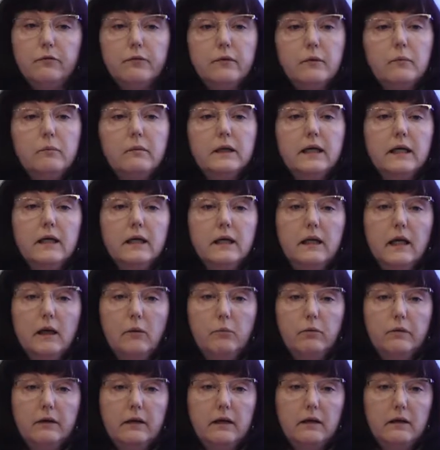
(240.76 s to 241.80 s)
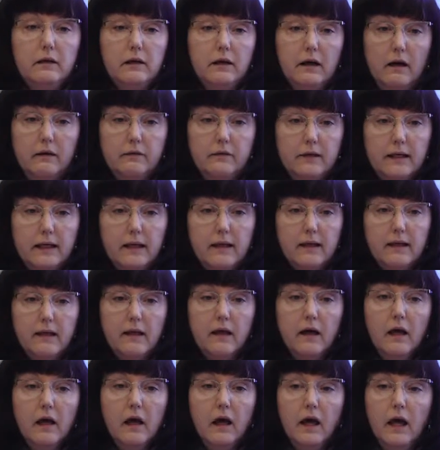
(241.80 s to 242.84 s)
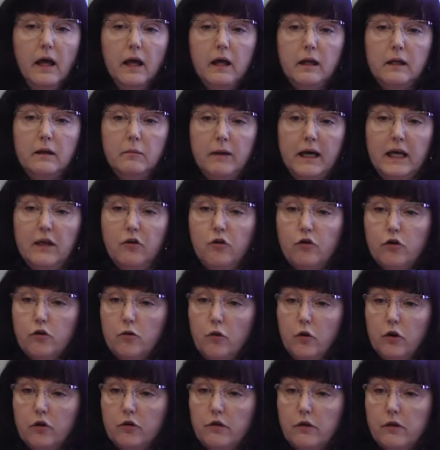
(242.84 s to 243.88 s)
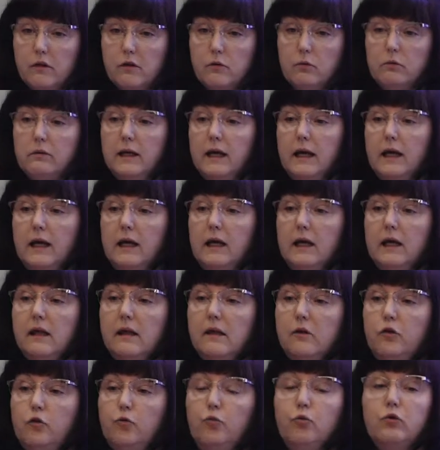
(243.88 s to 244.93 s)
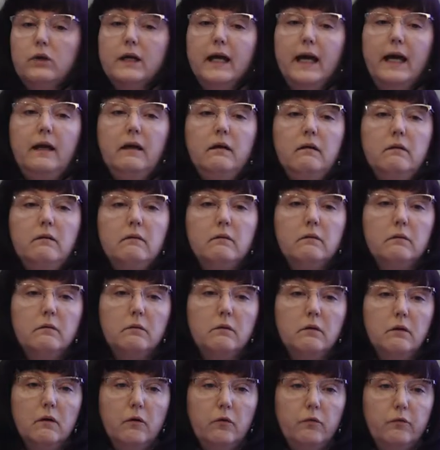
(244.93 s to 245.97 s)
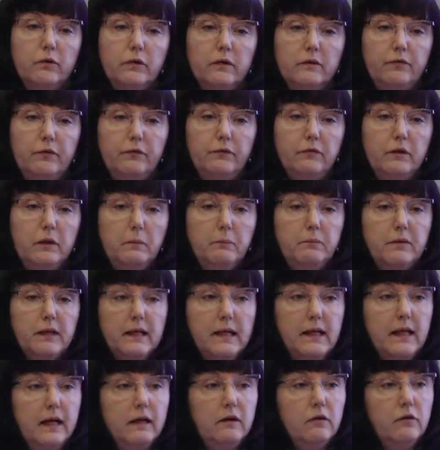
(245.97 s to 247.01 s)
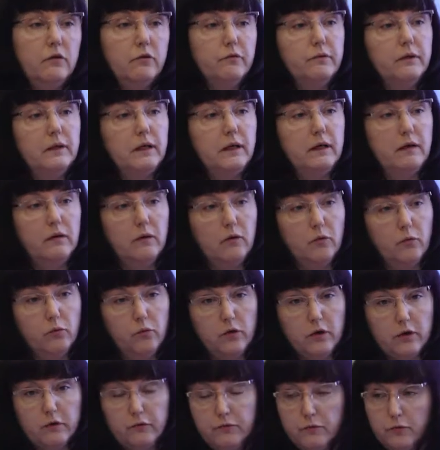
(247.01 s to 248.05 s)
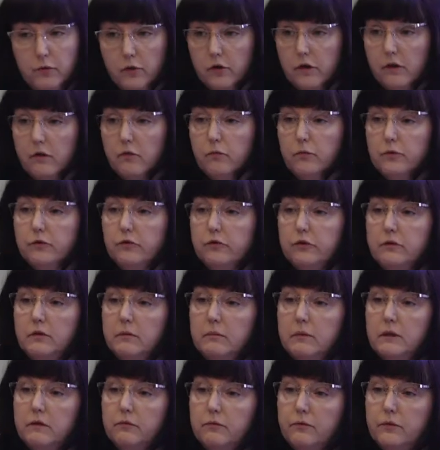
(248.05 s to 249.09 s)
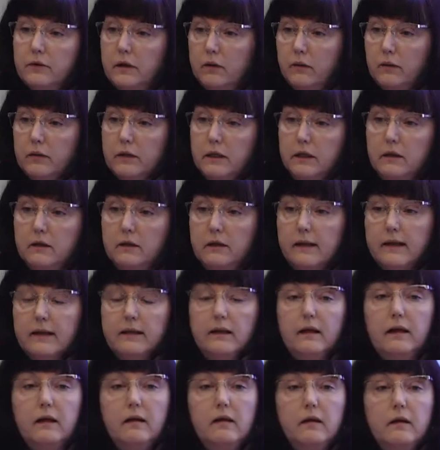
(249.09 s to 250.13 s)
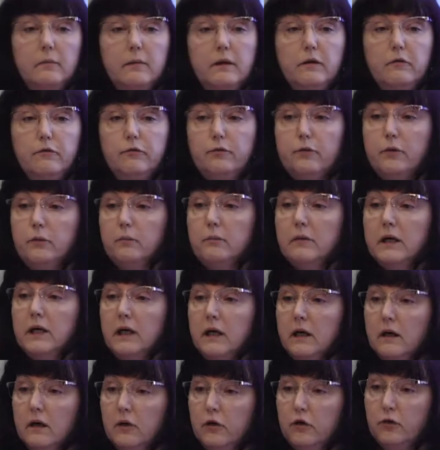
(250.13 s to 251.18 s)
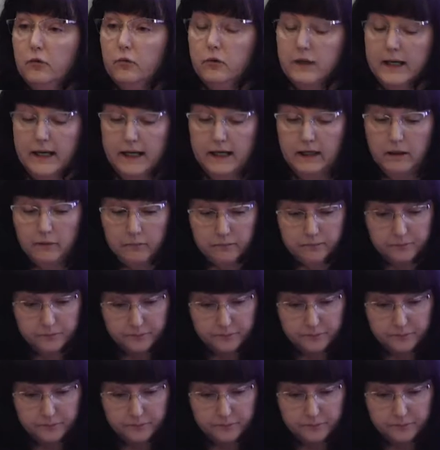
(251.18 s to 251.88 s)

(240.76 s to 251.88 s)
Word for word: from the neighboring countries. The main source today is Ukraine. Over 50% of the workforce which come for our industry is coming from Ukraine